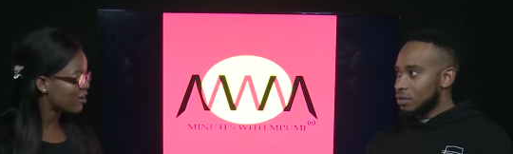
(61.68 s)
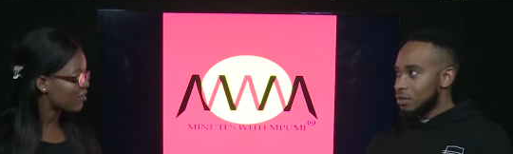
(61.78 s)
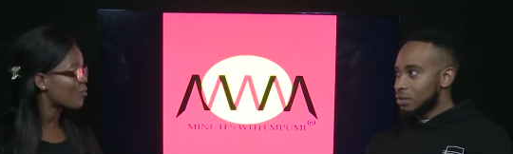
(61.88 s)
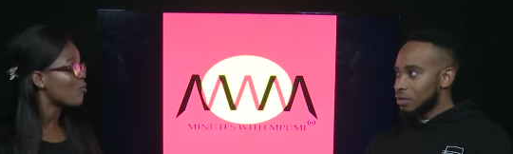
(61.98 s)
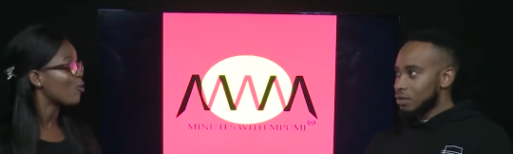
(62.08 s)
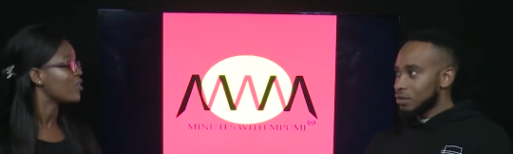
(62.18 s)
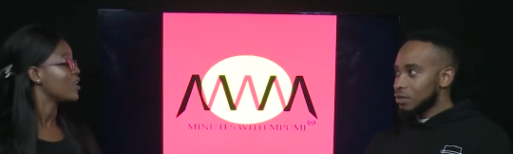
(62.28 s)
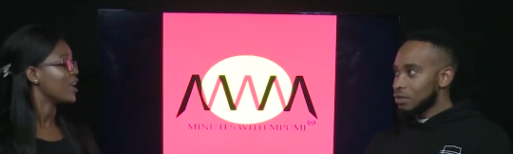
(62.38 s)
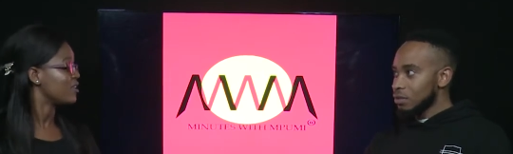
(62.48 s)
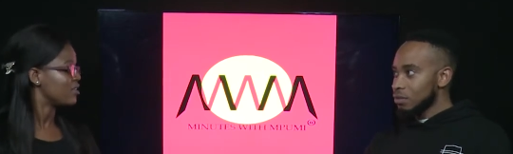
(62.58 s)
Speaker 1: for more than
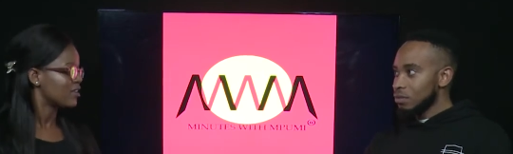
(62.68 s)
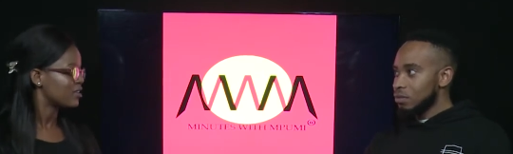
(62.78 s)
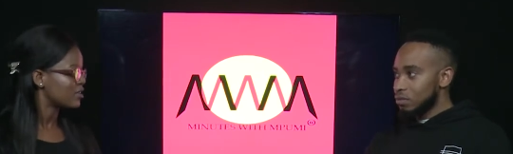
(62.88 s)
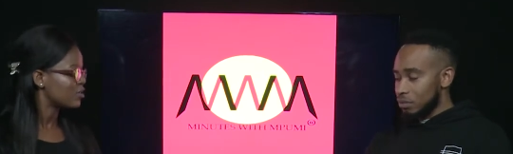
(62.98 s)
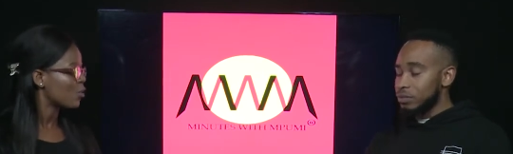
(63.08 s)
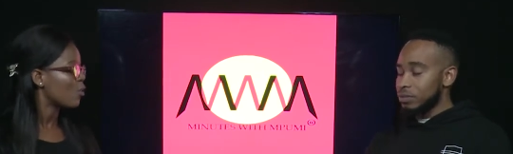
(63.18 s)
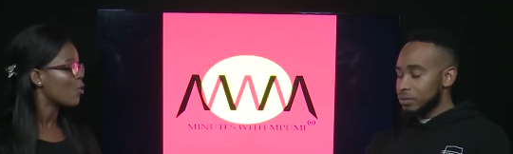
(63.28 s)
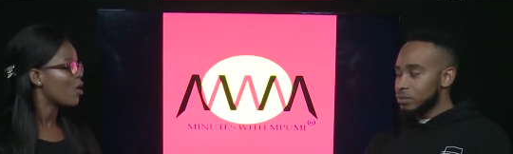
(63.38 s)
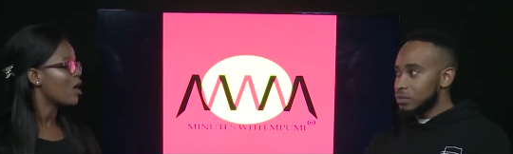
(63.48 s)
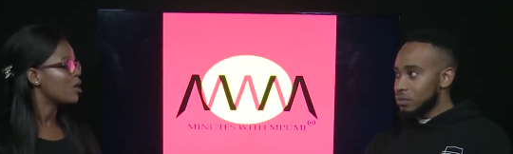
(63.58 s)
eight years. So,
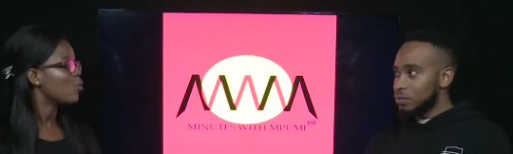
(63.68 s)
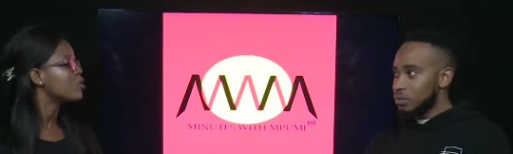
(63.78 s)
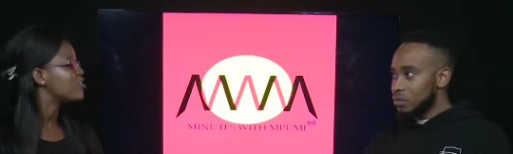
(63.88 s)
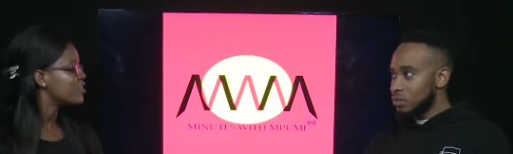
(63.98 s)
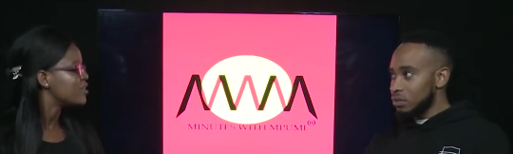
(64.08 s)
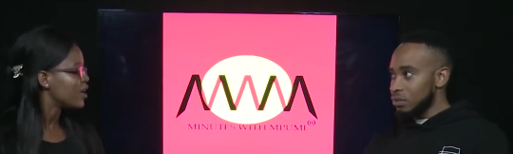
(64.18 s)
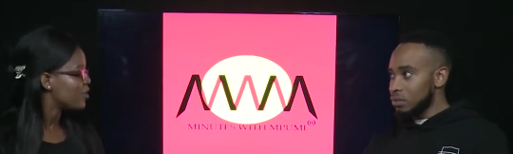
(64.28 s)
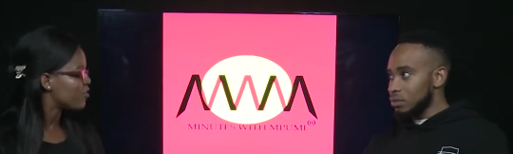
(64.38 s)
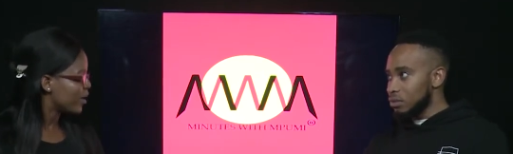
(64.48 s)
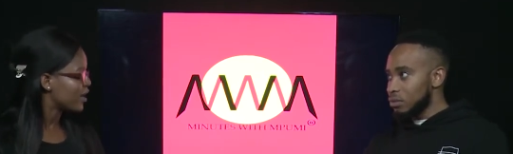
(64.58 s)
mm. would you say
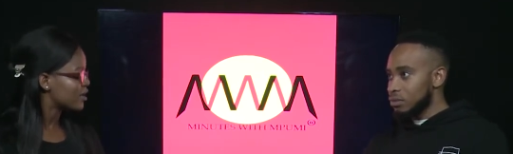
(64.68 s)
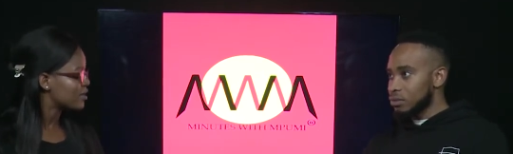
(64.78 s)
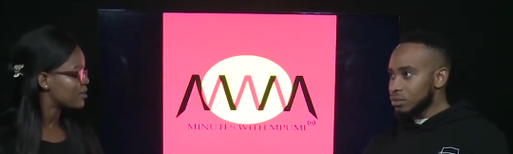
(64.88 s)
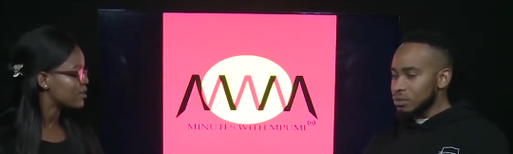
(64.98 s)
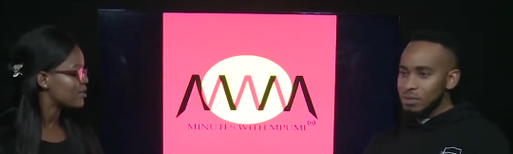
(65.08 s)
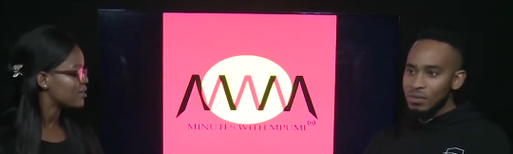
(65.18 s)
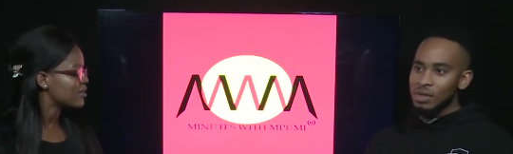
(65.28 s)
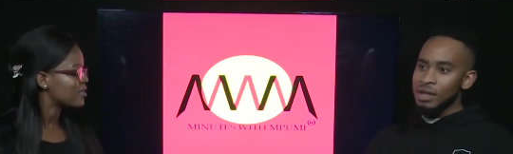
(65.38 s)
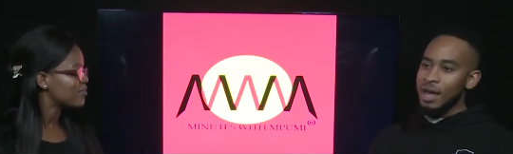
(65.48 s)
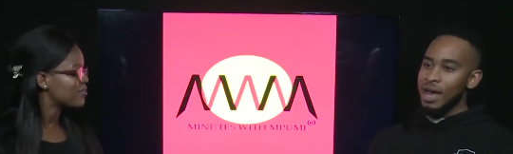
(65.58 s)
you've made it?
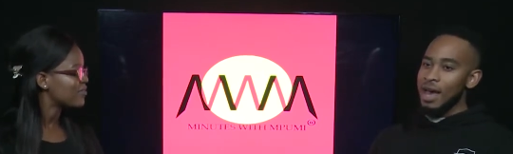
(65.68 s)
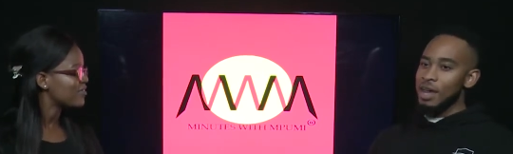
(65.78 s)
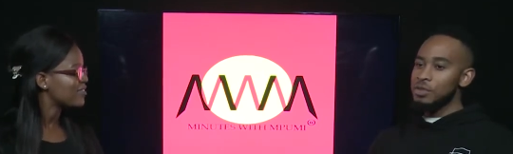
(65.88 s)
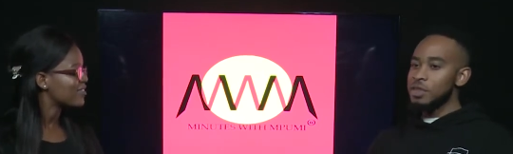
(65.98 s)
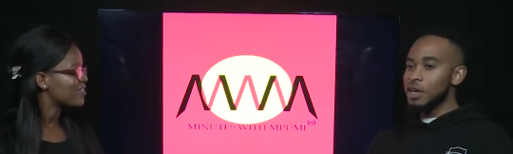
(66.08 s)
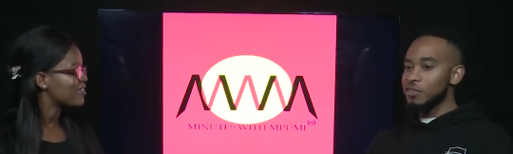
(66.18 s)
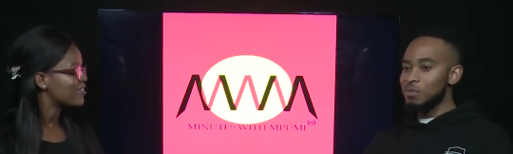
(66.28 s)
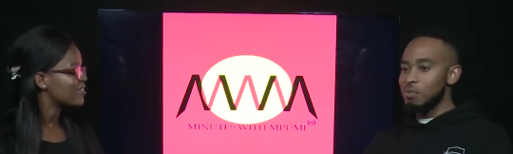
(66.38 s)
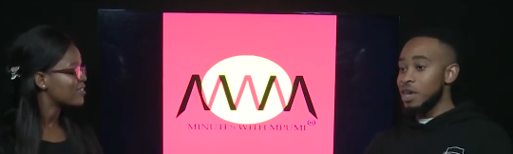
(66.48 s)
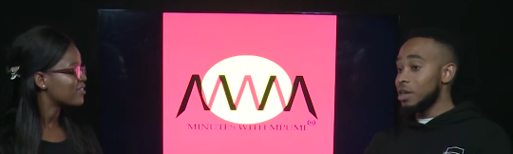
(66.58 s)
Speaker 2: I don't think I've
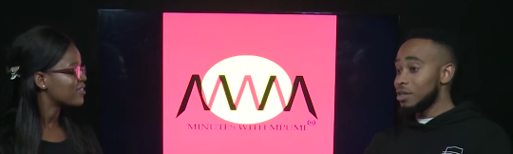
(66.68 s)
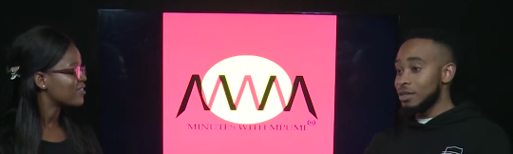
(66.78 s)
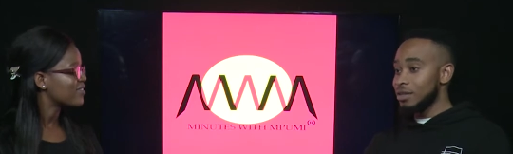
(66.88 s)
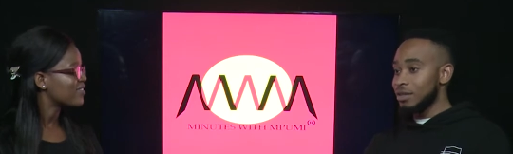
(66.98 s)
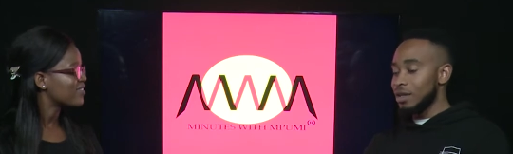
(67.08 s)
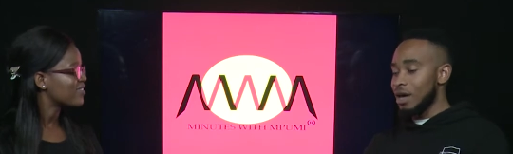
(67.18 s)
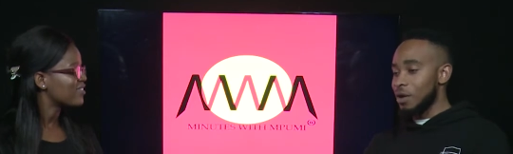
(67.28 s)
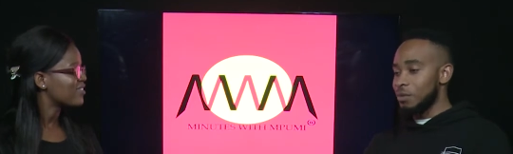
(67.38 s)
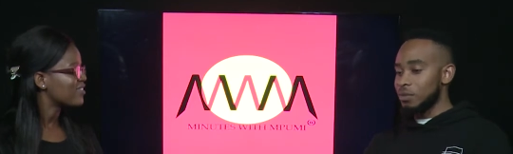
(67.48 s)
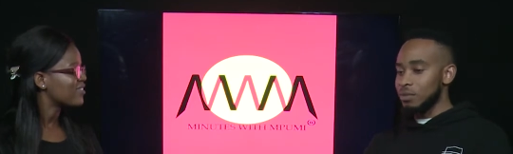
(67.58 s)
made it.
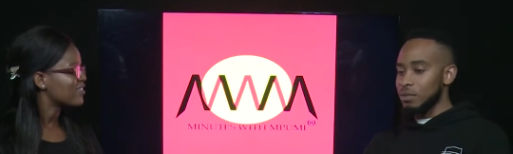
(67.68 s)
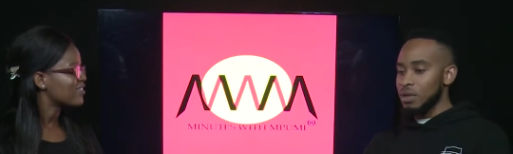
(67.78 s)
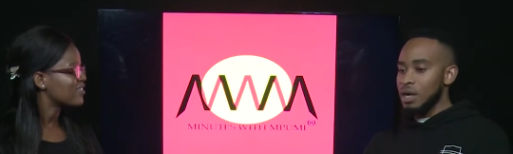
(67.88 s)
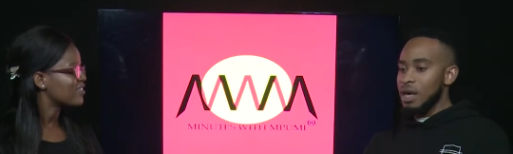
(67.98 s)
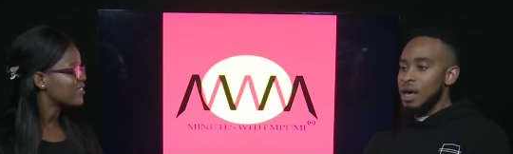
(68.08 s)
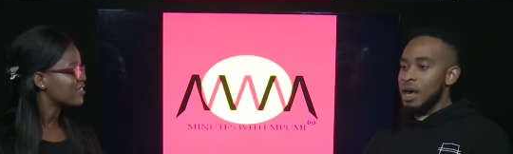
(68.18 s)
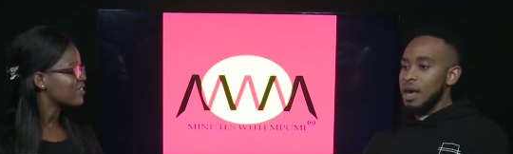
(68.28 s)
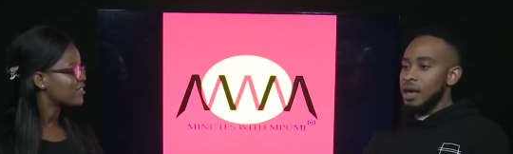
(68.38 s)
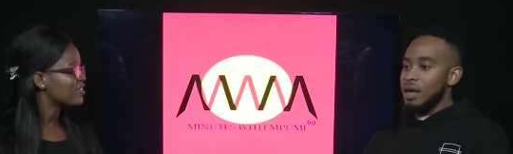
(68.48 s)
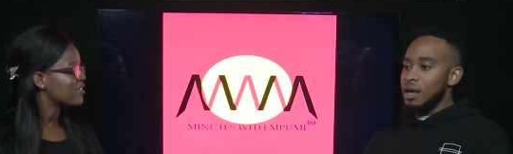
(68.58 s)
Um,
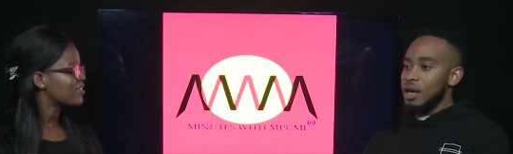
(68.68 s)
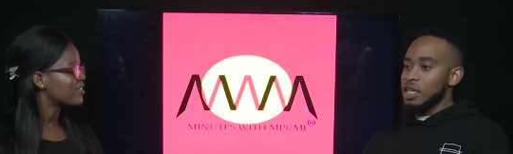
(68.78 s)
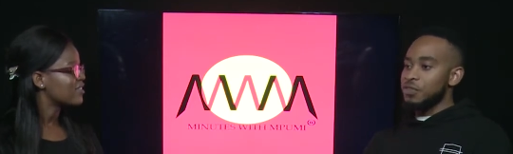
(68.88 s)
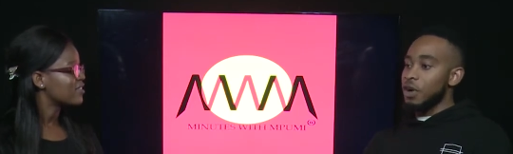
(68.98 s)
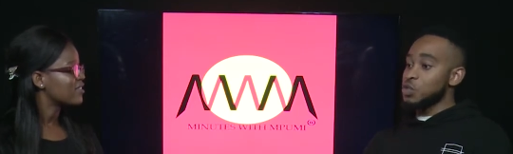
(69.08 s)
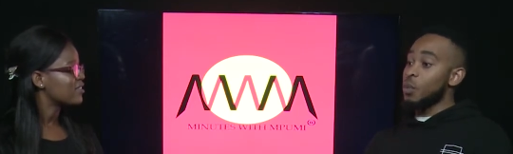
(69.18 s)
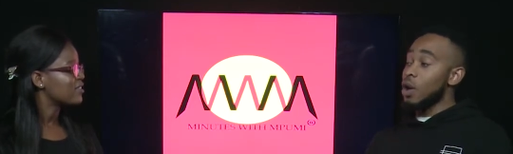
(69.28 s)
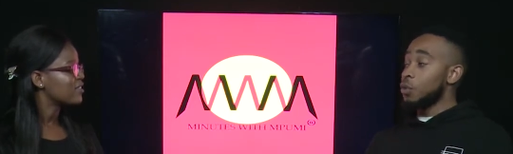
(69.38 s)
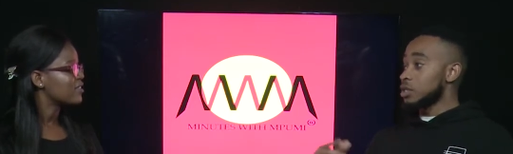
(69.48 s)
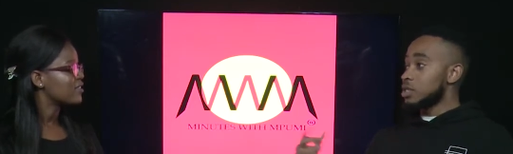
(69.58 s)
as far as where I
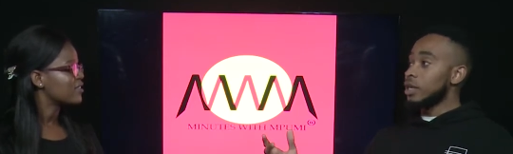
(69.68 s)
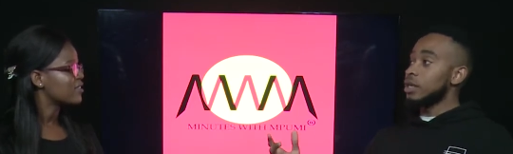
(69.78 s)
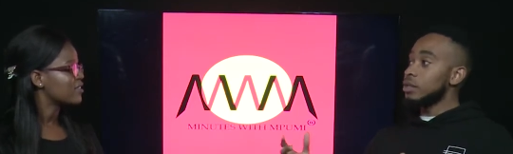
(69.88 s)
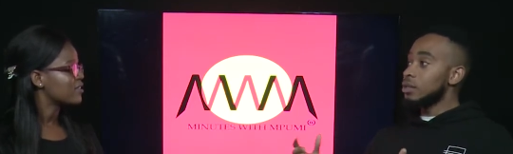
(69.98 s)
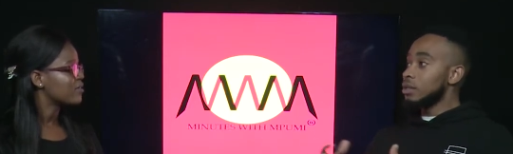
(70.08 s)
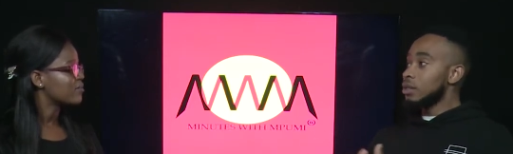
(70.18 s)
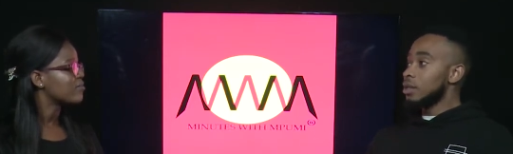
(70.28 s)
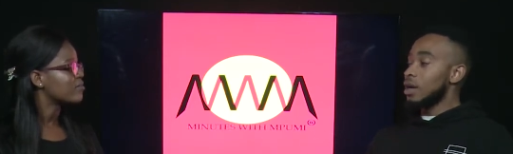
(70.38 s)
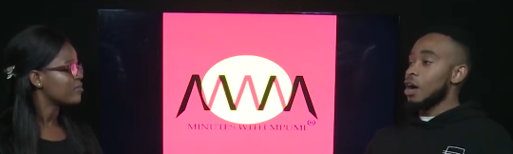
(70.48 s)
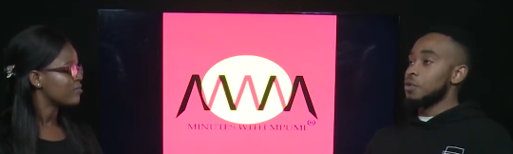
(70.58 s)
want to take it,
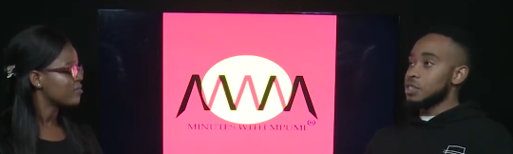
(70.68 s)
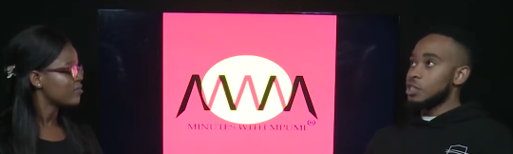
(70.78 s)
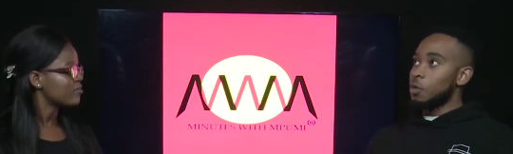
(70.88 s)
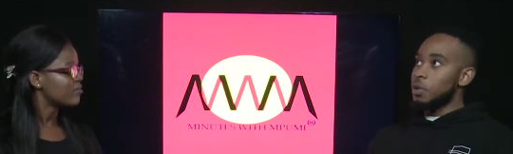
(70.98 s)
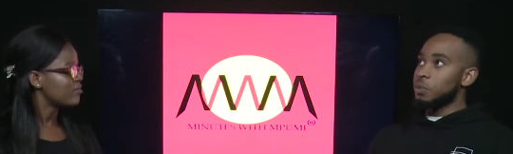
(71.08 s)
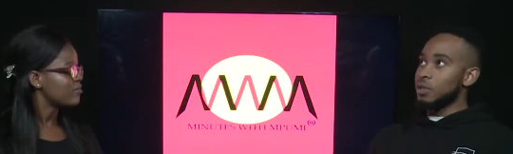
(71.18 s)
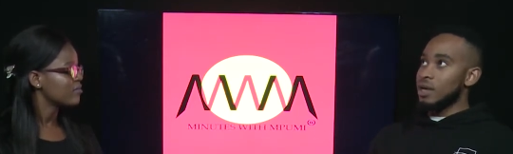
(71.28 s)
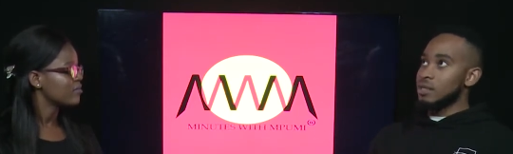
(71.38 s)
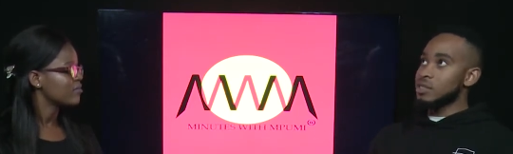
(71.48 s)
I always tell people that it's